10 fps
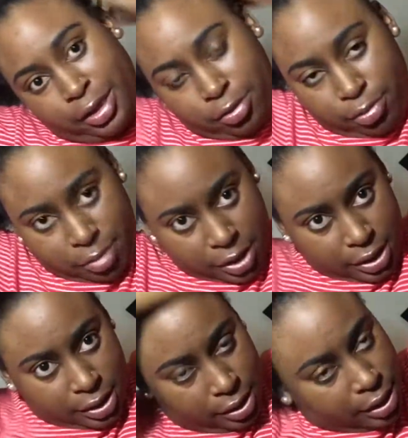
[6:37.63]
So I'm
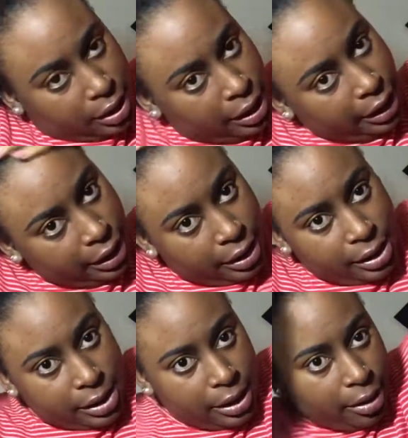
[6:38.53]
just slicking
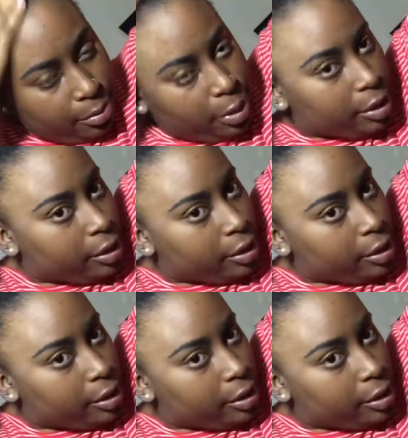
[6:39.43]
this up